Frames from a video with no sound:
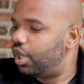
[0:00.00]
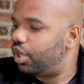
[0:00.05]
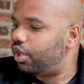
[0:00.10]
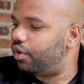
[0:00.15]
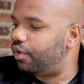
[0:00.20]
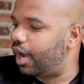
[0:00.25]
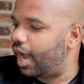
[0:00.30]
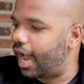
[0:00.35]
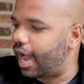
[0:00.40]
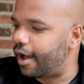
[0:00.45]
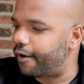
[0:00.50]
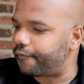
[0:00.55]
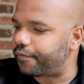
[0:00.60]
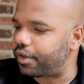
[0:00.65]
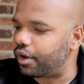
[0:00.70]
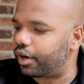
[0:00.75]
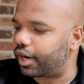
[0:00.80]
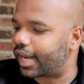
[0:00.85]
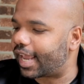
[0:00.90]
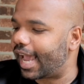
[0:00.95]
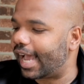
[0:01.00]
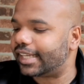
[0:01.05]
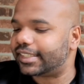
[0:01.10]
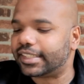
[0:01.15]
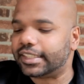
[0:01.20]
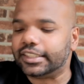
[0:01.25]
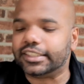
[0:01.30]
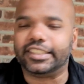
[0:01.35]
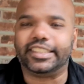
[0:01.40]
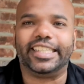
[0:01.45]
you have your
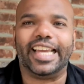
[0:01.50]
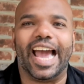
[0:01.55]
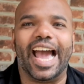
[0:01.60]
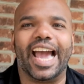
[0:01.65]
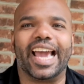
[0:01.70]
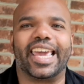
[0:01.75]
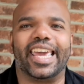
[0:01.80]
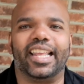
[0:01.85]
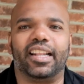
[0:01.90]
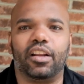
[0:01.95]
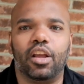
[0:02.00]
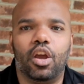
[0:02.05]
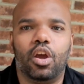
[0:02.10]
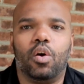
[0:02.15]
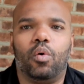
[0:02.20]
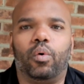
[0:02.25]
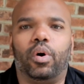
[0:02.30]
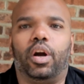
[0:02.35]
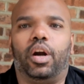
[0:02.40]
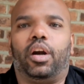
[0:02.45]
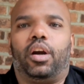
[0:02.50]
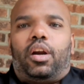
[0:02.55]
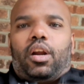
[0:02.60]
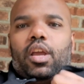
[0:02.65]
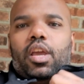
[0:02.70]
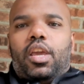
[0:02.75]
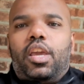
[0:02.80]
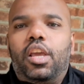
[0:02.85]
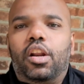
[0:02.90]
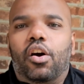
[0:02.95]
castle jacket where
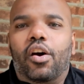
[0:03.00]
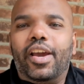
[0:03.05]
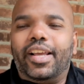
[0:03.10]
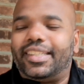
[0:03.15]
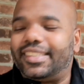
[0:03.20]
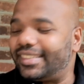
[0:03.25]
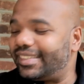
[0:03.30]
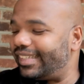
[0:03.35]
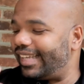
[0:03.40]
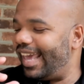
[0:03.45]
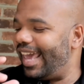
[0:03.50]
you know it's